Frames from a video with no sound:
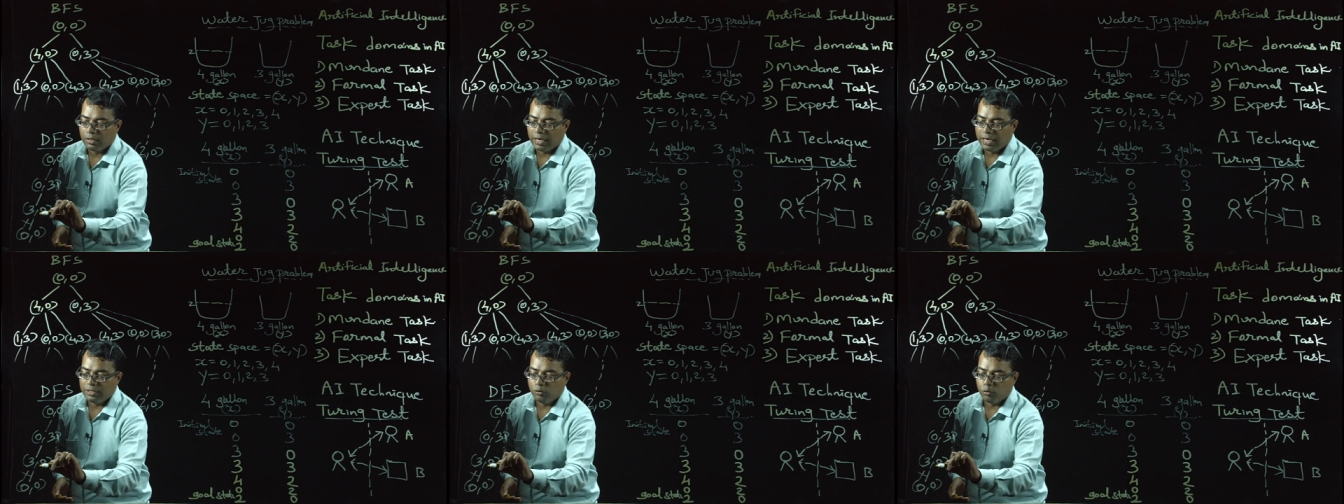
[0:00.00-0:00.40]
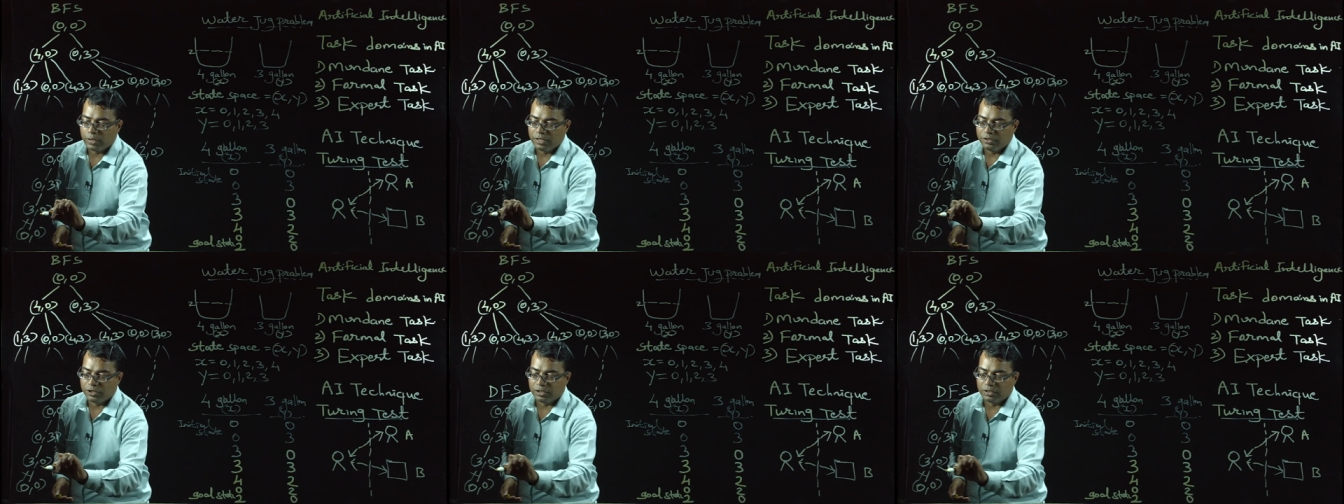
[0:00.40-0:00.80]
and you
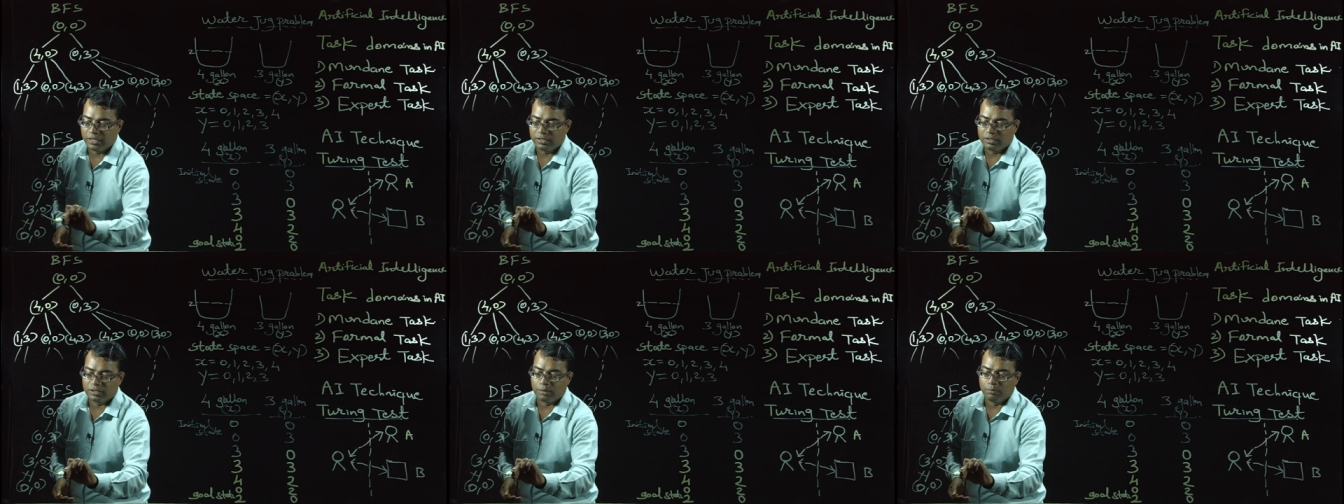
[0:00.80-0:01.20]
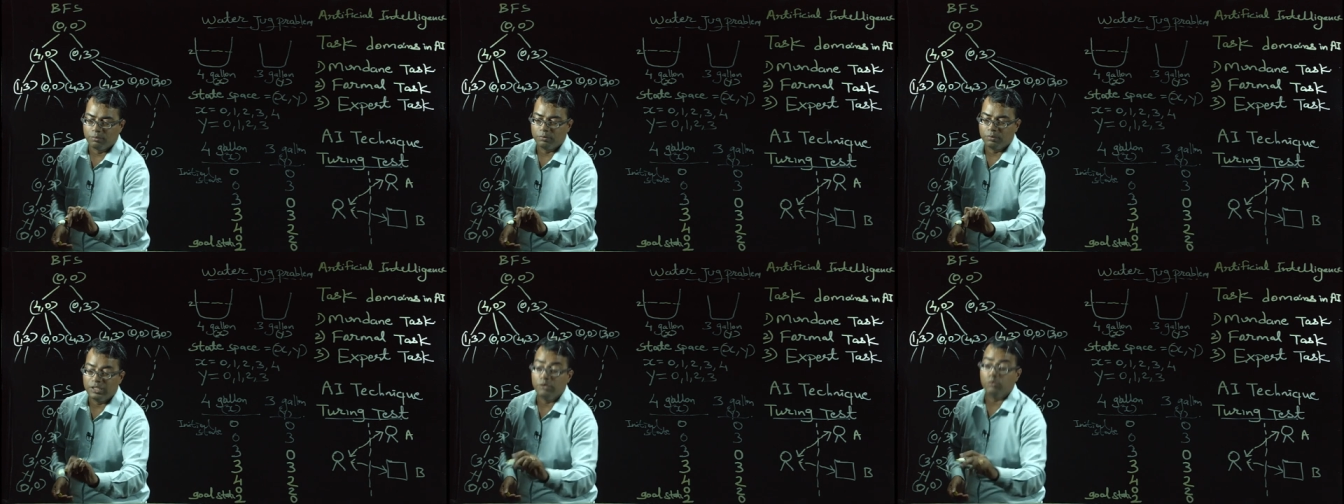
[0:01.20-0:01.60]
can generate some
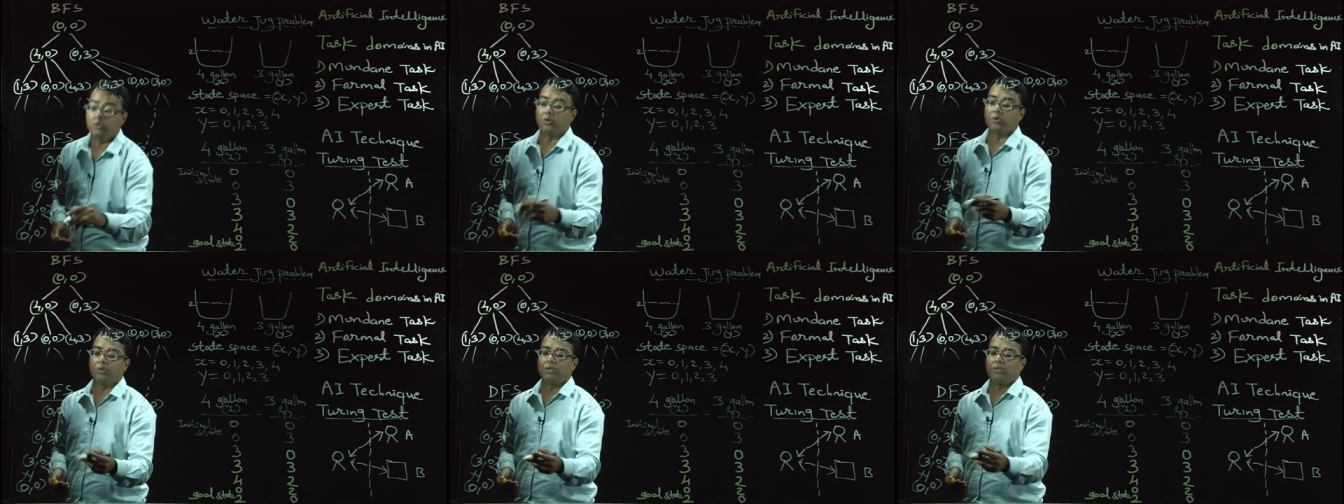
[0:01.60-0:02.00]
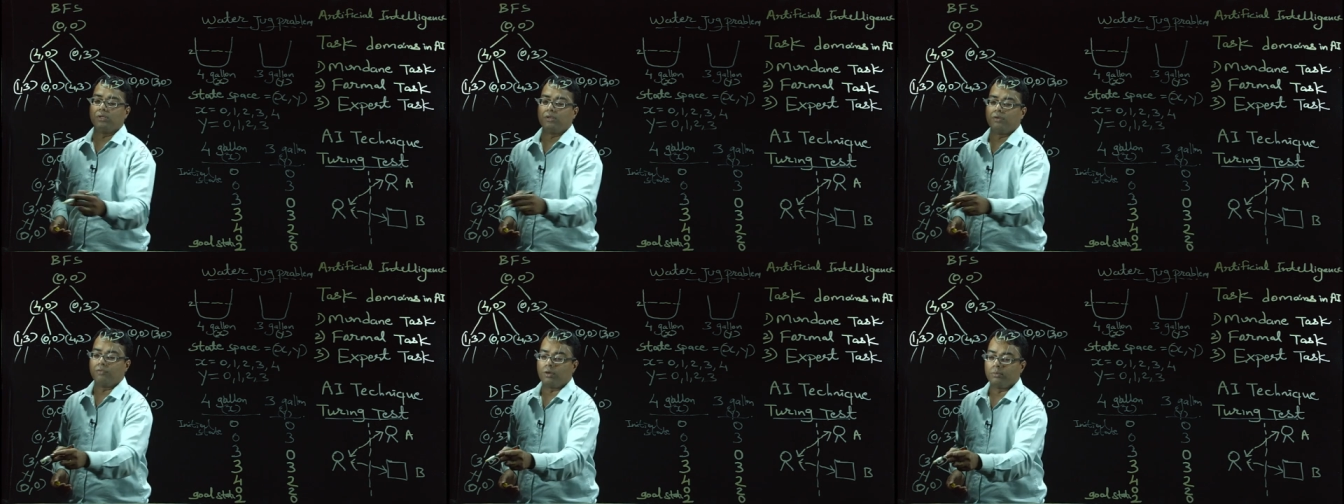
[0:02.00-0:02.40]
new node
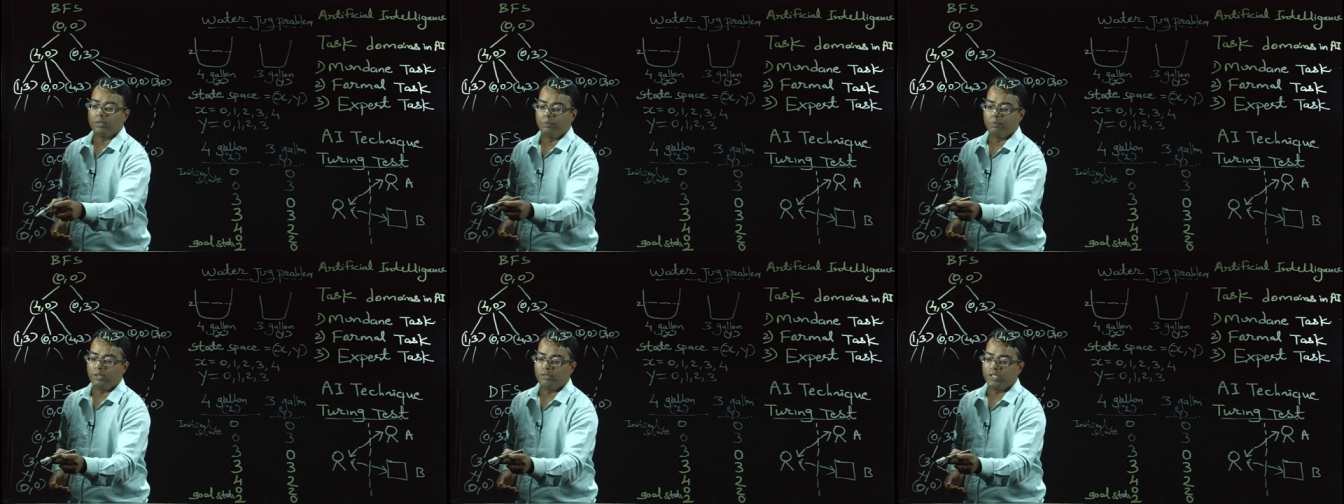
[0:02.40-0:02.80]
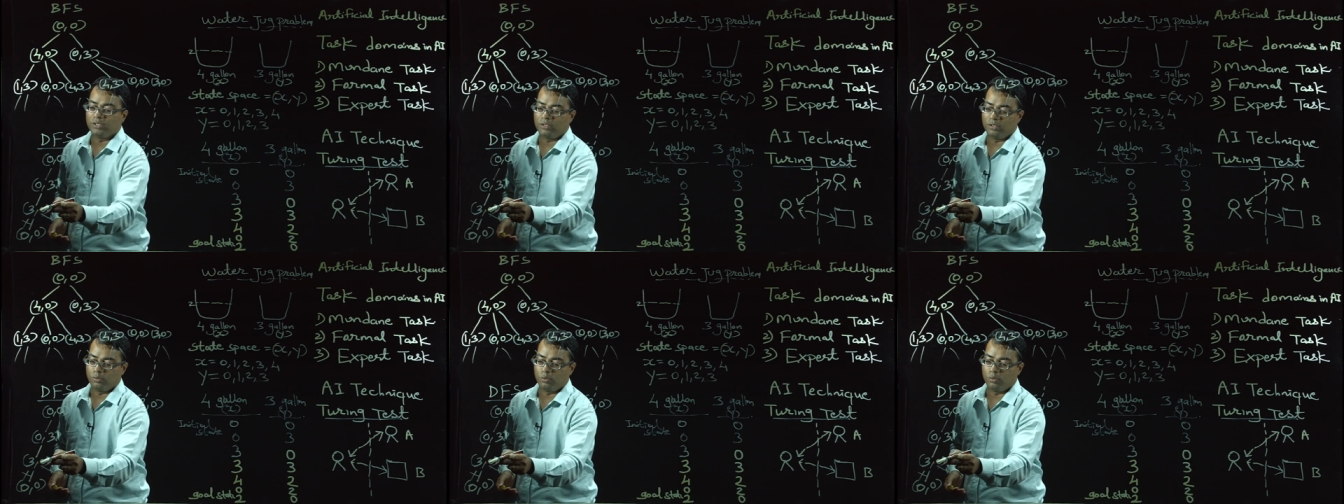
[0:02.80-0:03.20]
from the
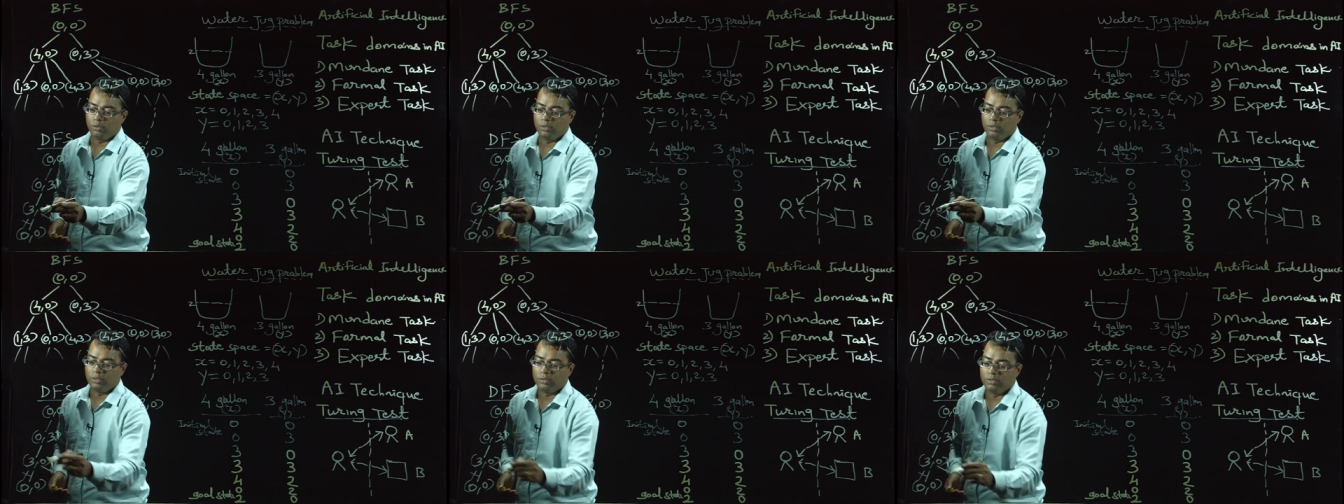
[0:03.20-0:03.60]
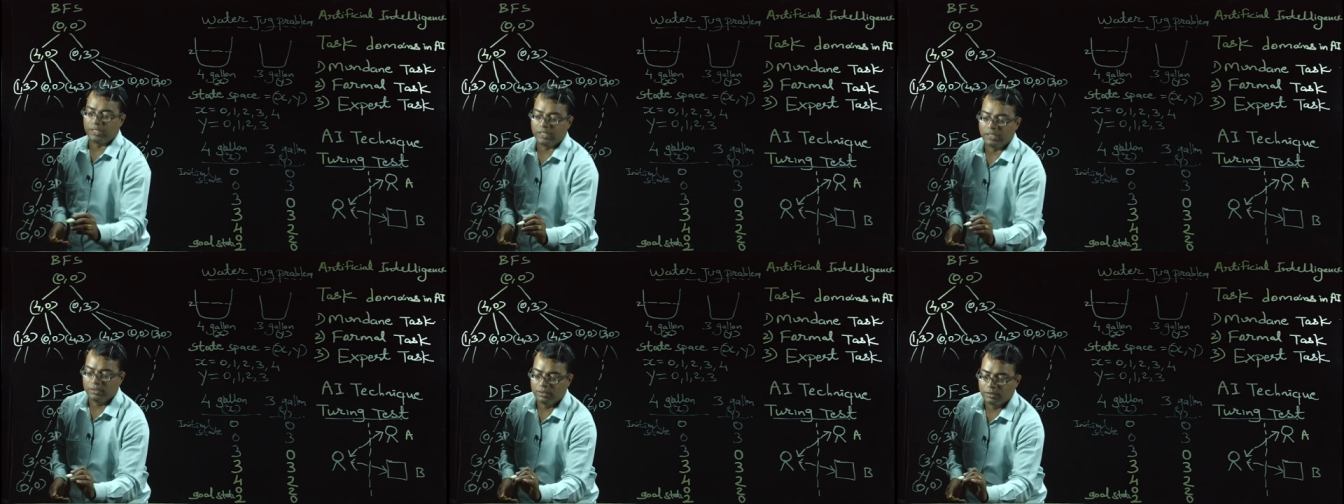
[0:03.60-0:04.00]
previous node
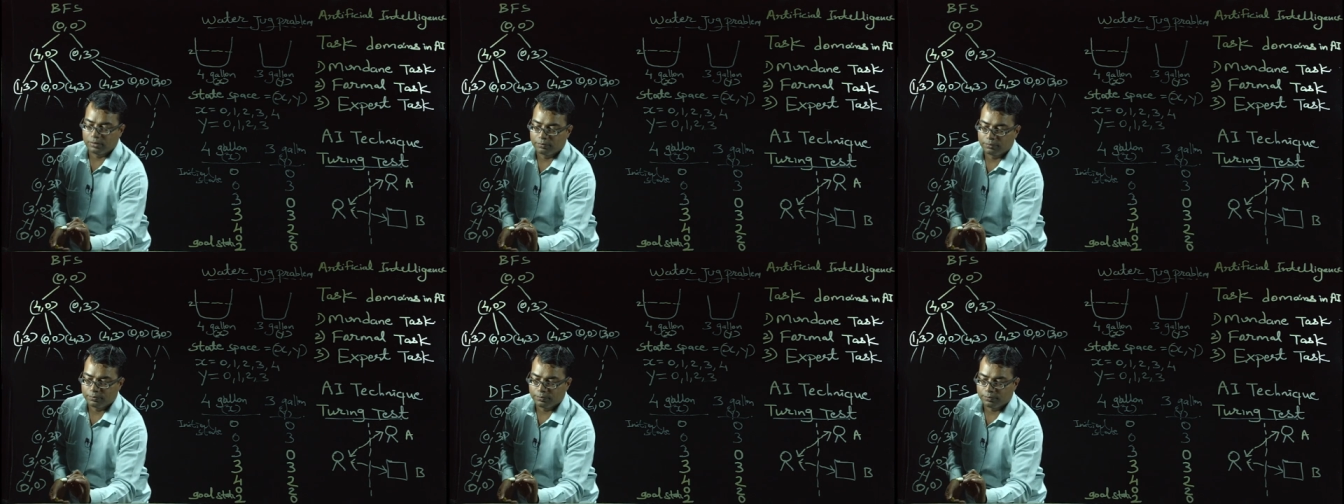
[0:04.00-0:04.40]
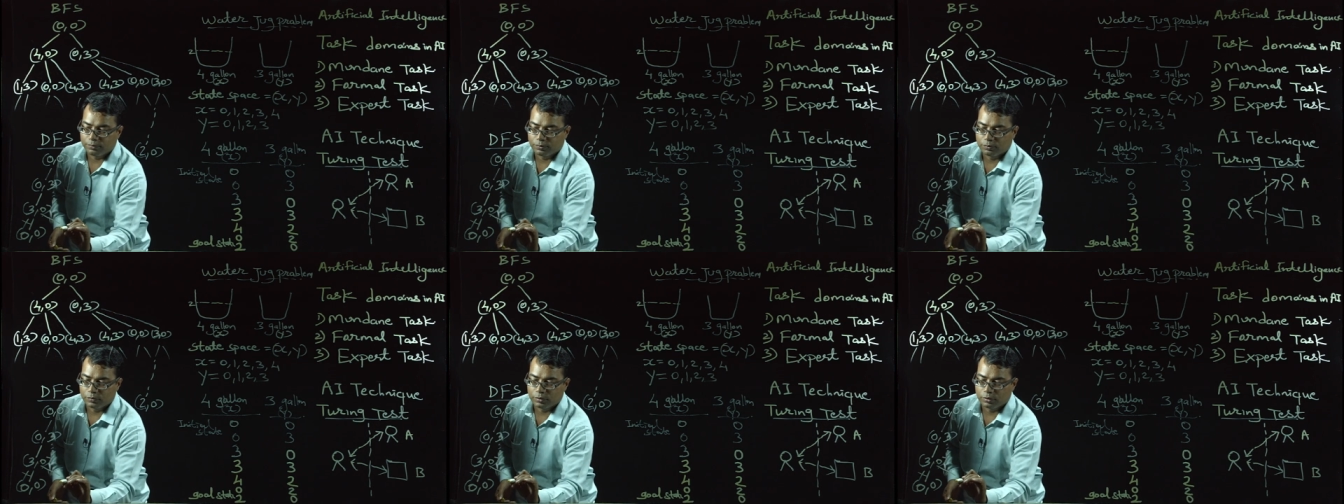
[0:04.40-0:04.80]
that is
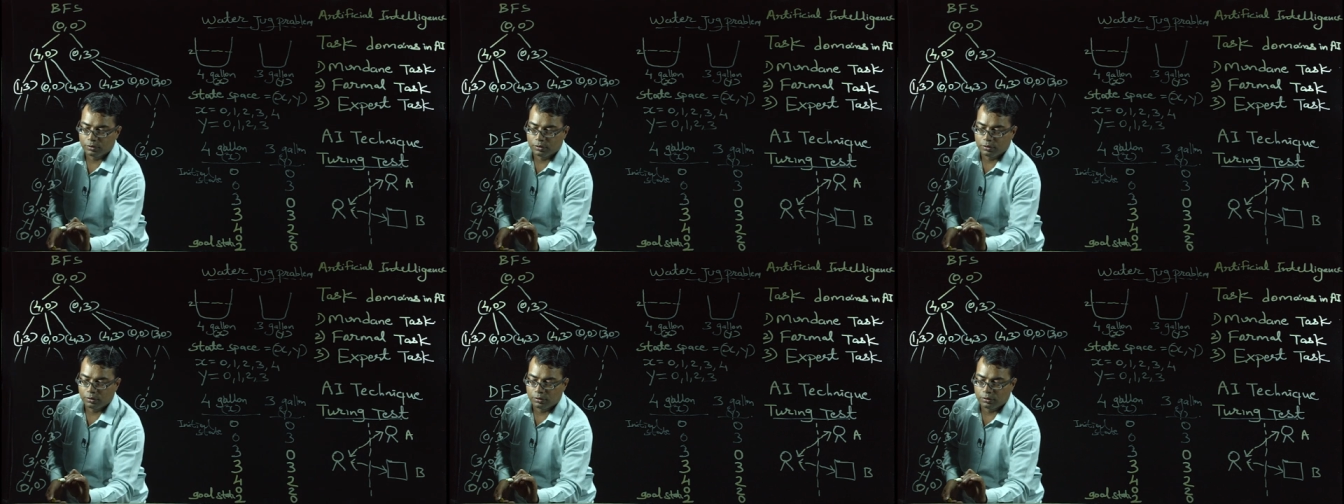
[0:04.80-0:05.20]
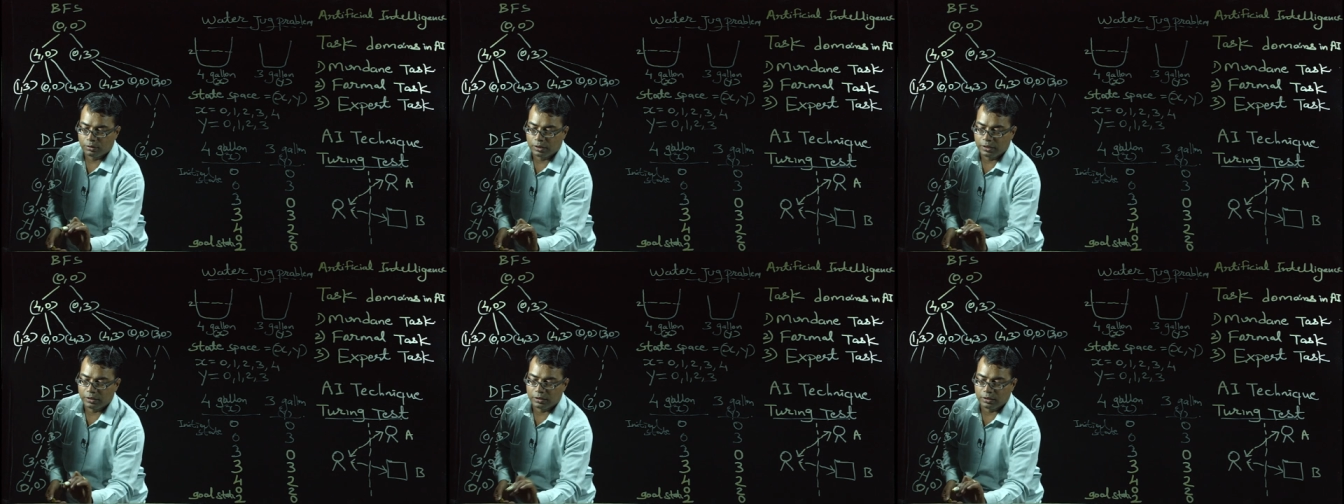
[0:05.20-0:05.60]

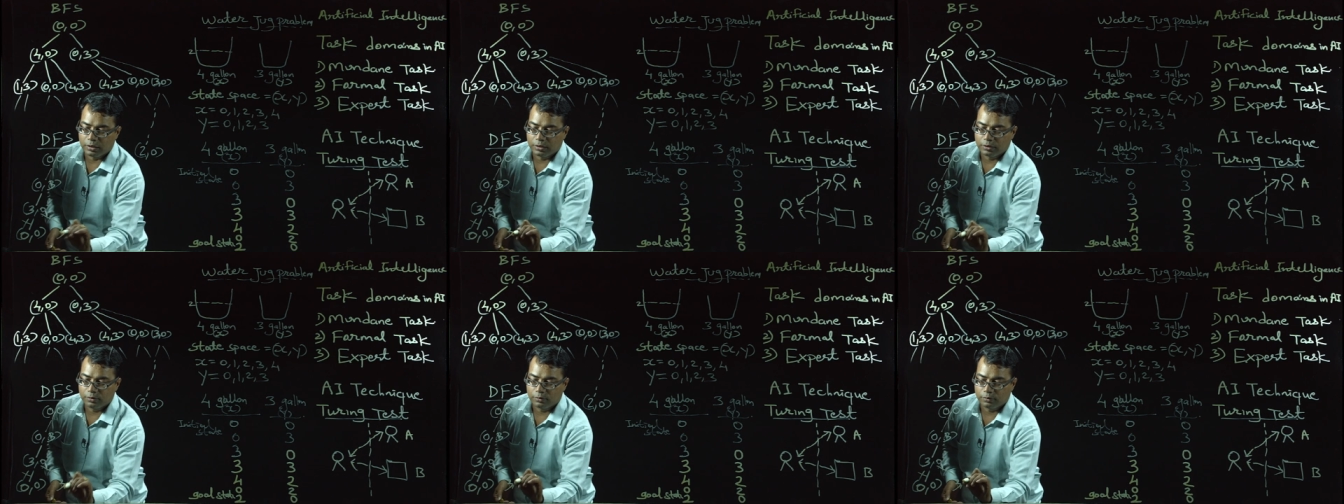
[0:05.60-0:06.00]
3 3